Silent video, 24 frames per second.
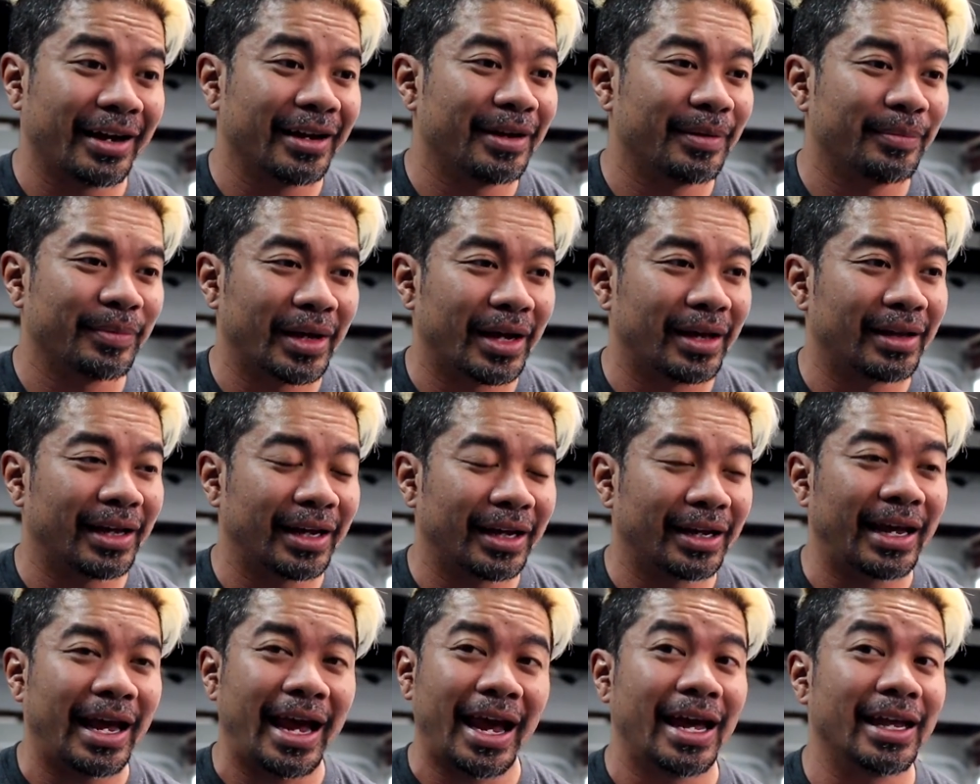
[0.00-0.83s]
I'm not
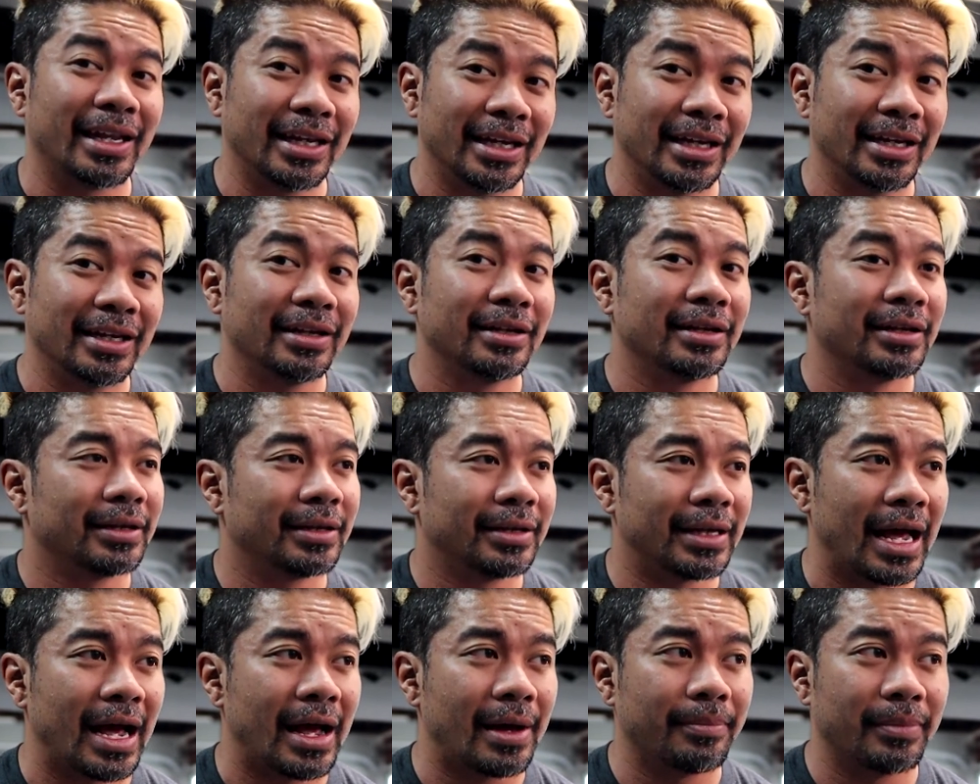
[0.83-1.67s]
like handy
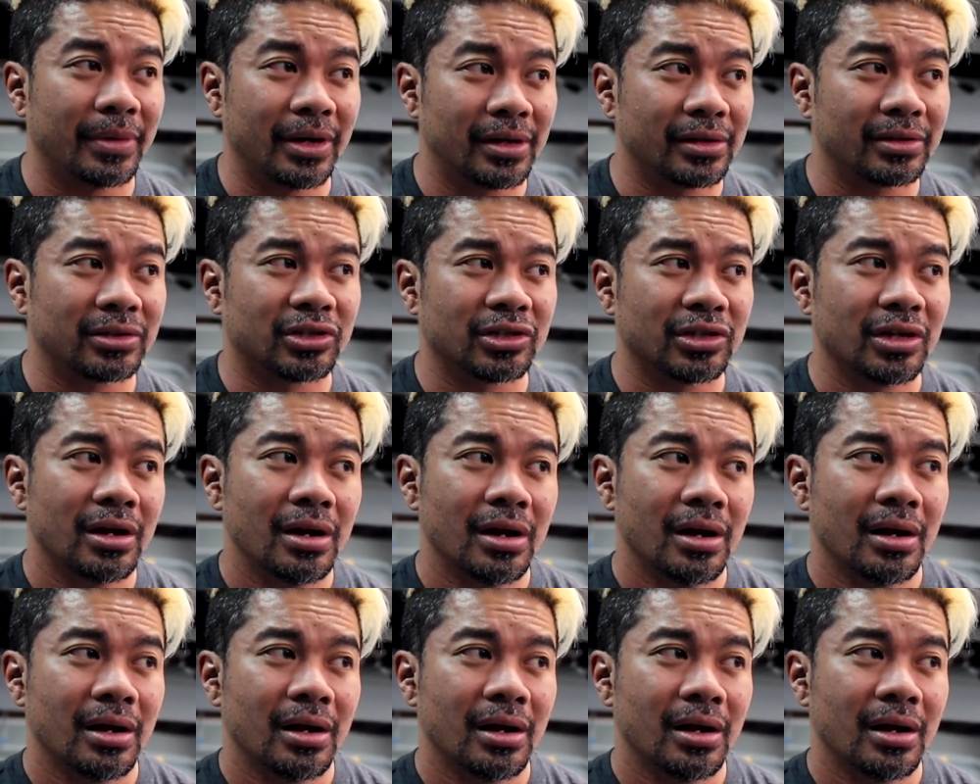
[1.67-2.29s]
that much.